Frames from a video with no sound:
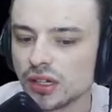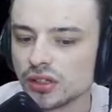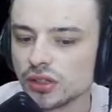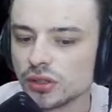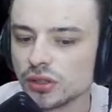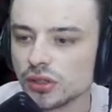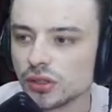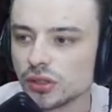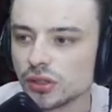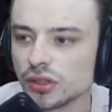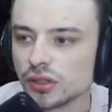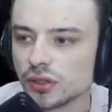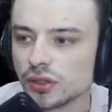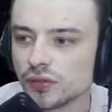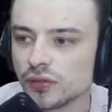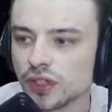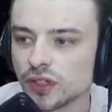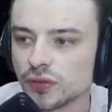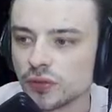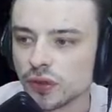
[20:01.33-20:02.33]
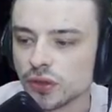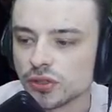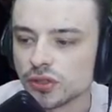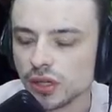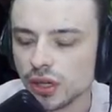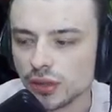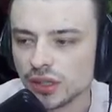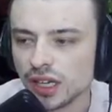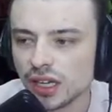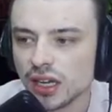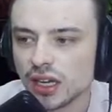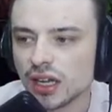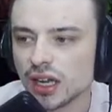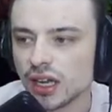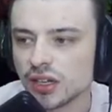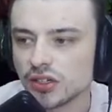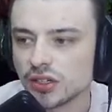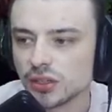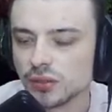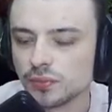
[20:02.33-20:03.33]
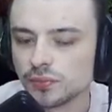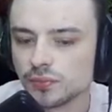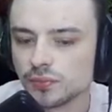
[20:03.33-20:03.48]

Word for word: You learn the fish first. Okay, I got you.